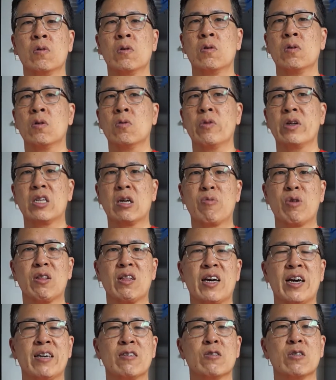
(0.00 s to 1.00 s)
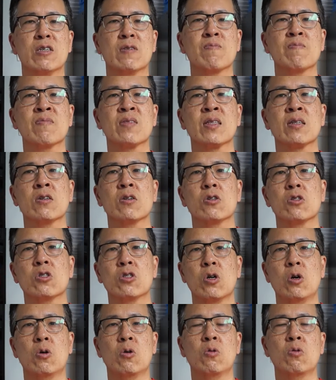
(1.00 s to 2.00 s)
redub the lines.
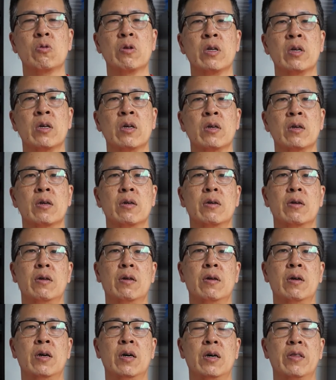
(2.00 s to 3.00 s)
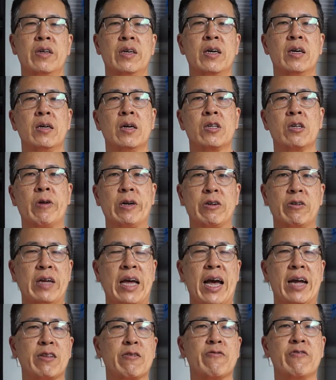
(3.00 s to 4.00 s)
So the director
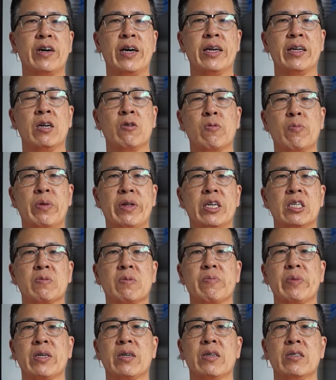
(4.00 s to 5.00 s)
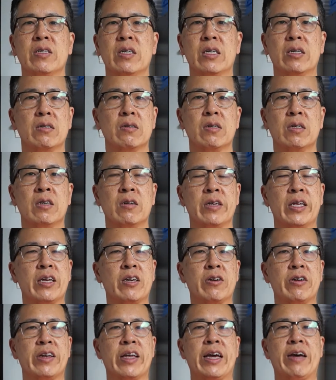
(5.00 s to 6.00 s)
had to find a replacement because he
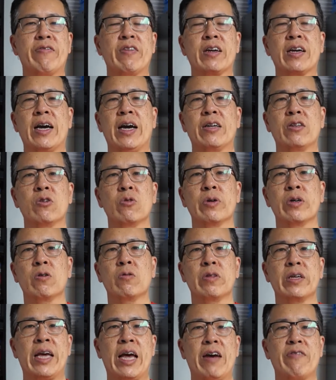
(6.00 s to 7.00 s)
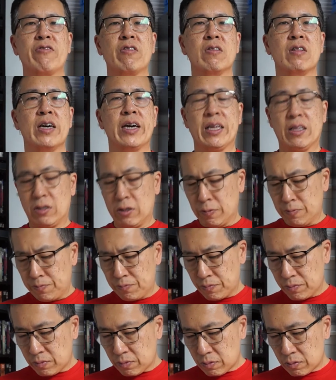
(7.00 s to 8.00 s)
couldn't have the guy doing only half the lines.
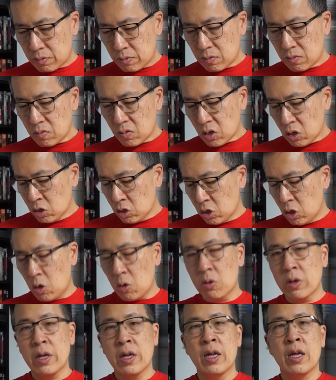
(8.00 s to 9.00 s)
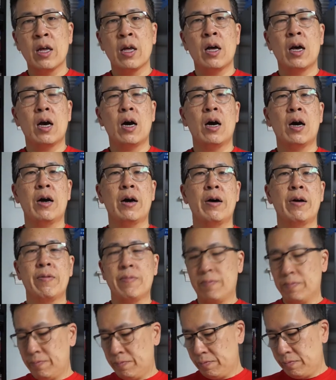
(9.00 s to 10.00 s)
So
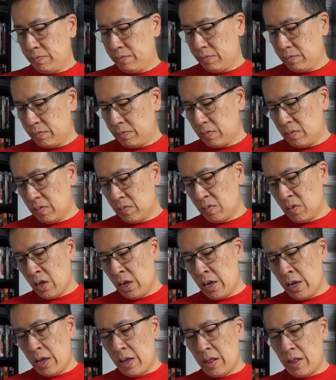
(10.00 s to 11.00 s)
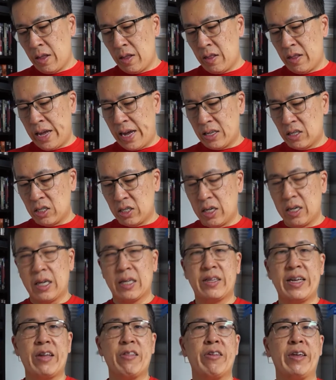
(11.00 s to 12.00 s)
Um, that's
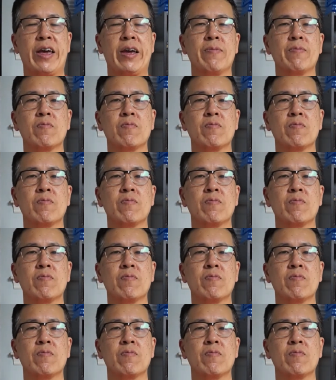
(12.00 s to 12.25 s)
Death Game.